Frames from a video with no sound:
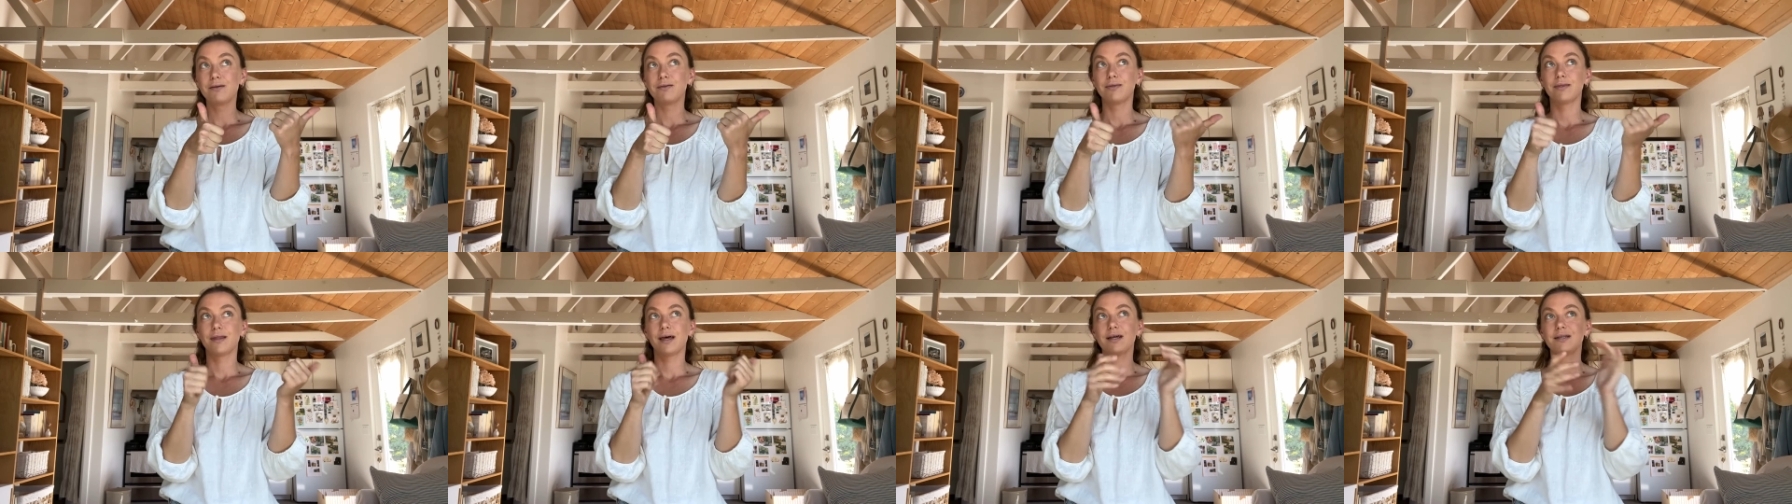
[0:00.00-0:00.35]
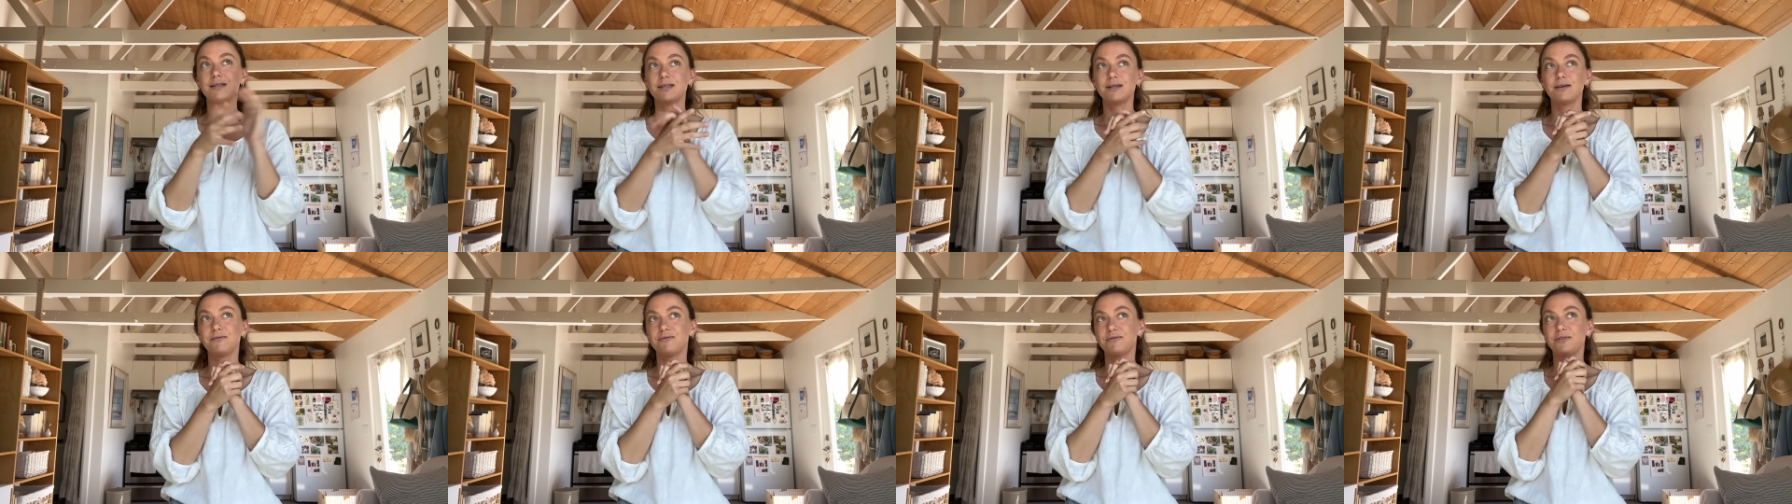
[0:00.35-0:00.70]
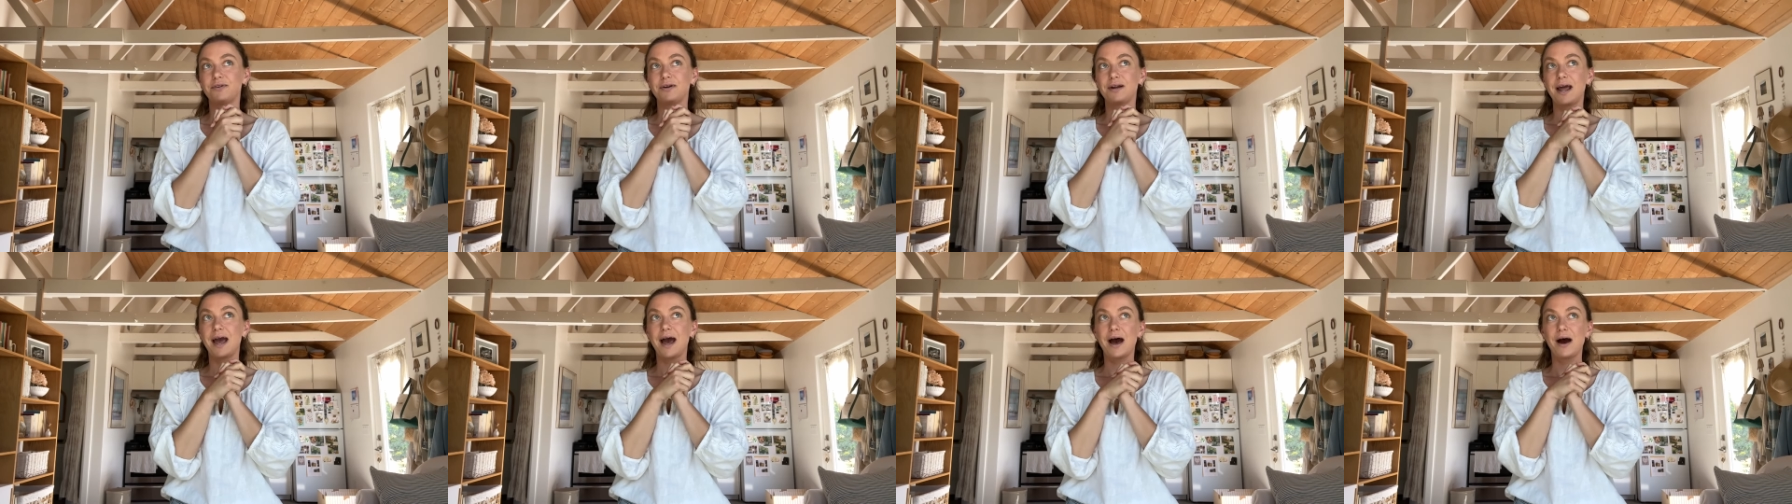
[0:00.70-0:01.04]
that's it for
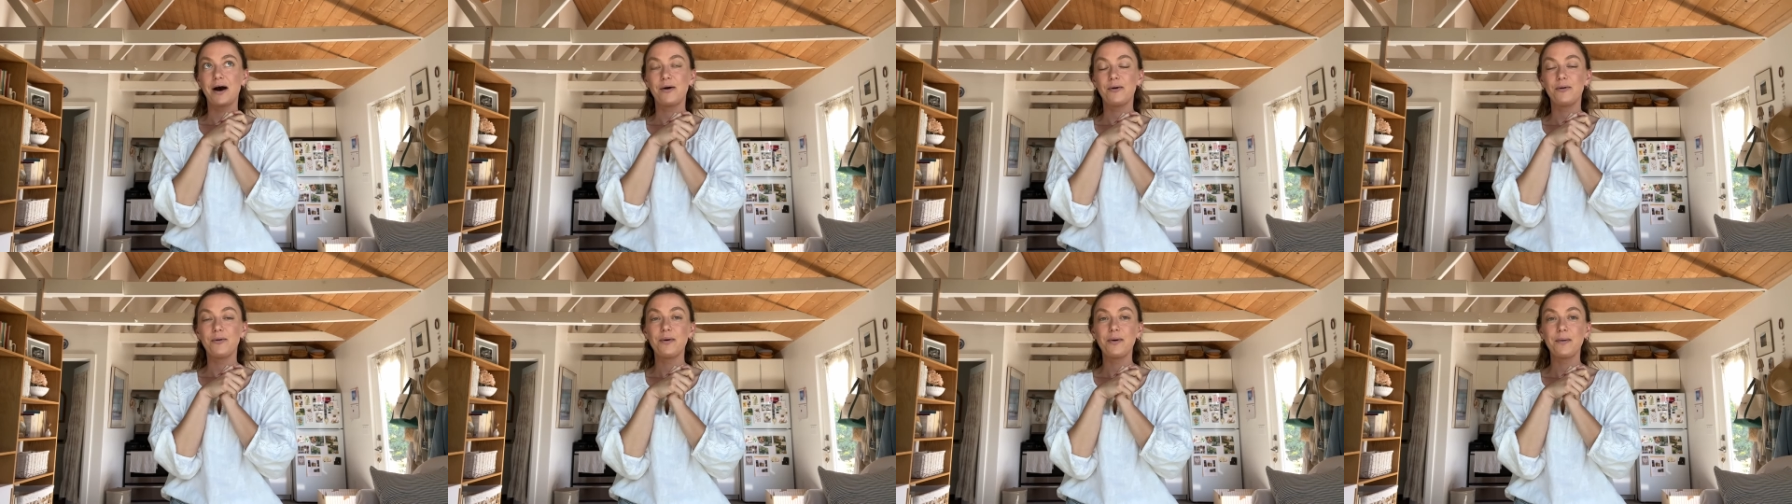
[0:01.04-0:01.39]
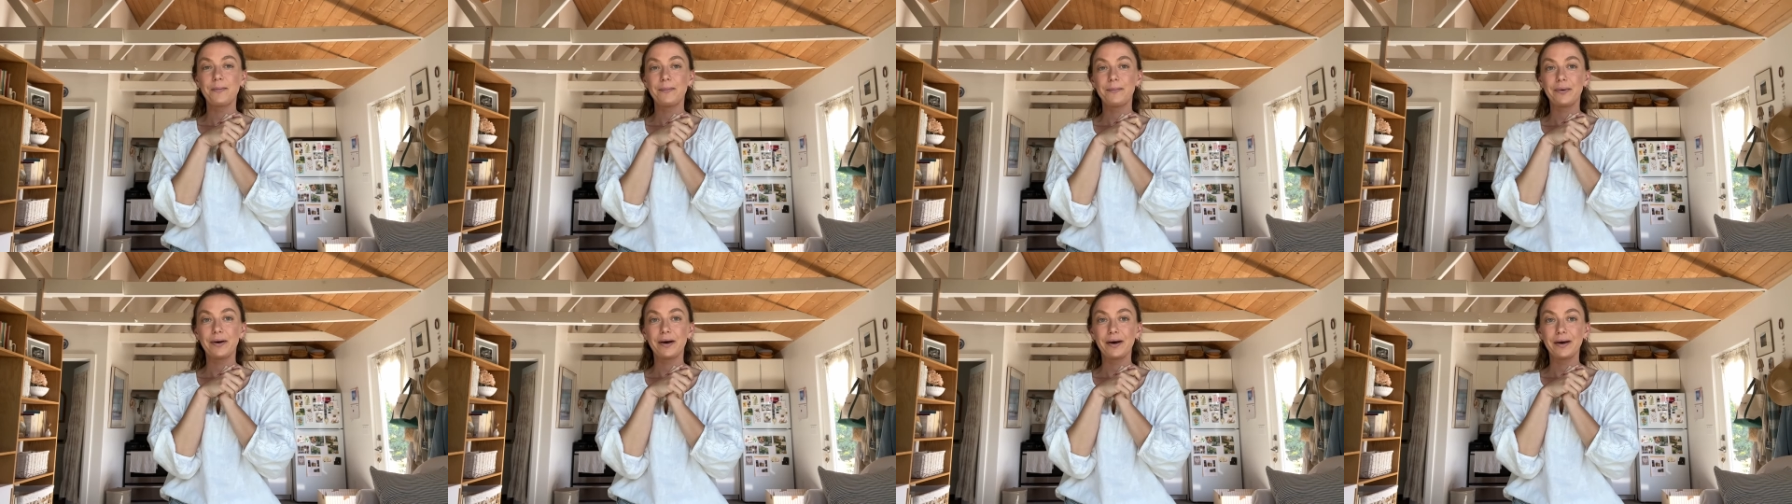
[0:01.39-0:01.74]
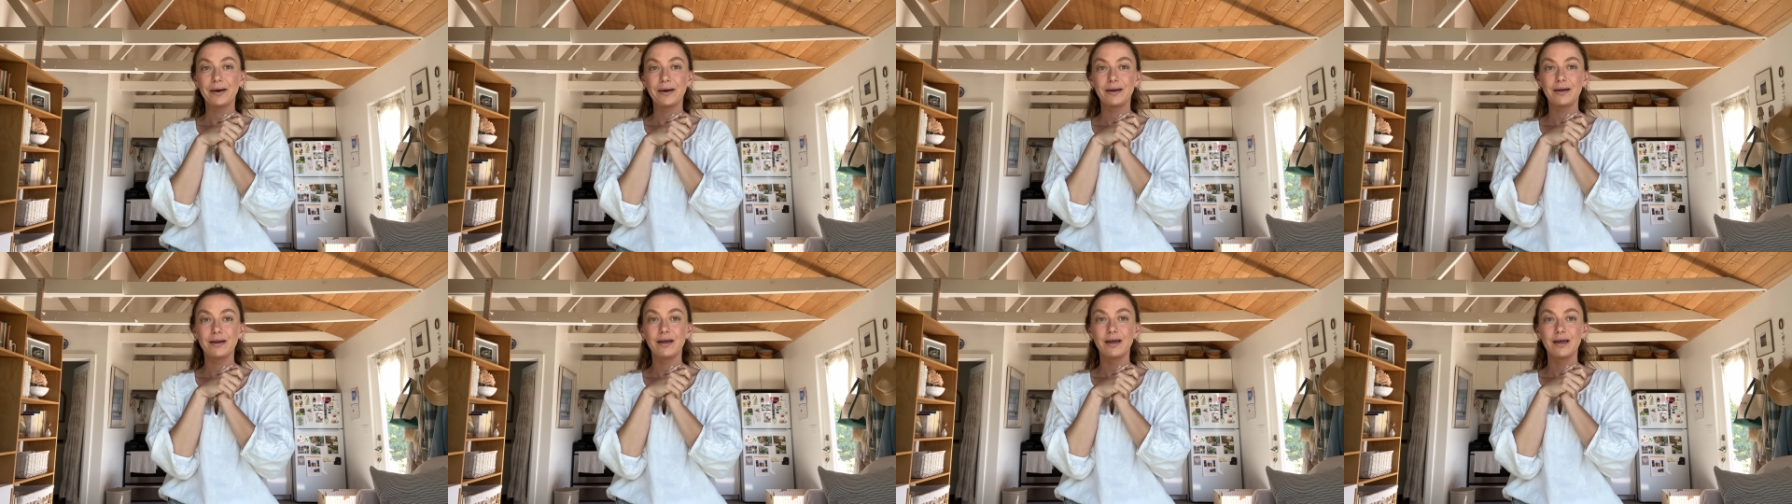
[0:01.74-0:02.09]
now,
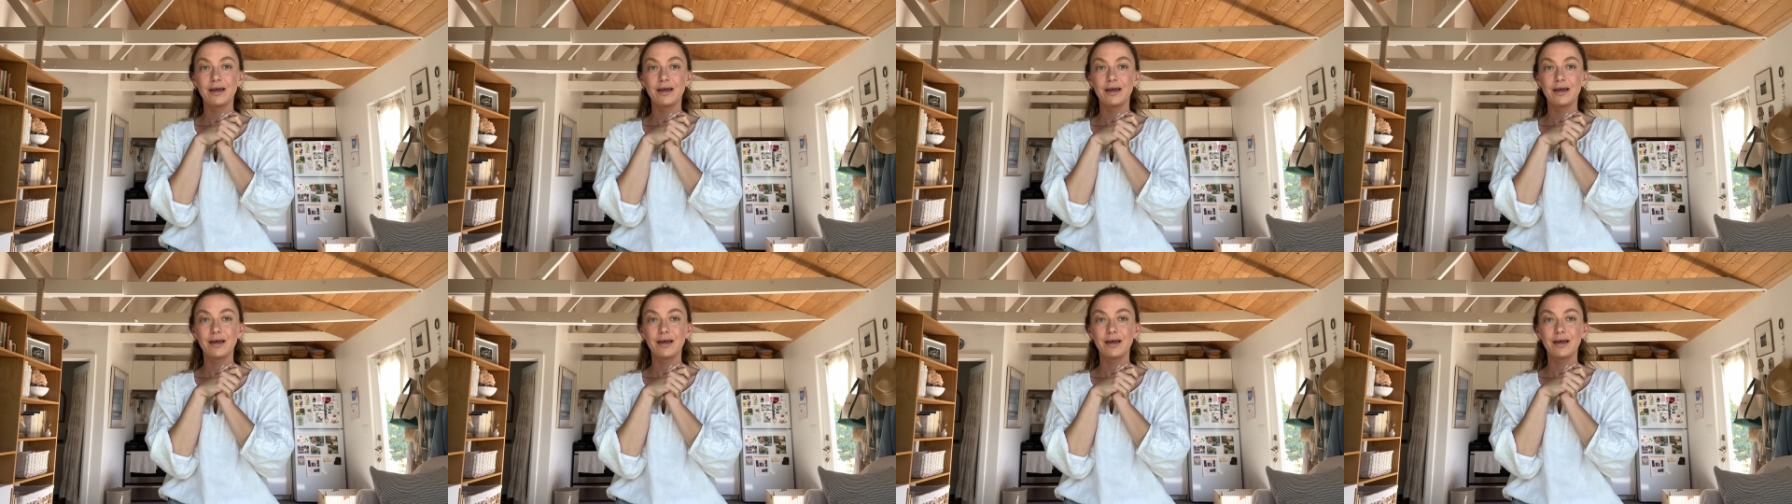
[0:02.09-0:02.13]
but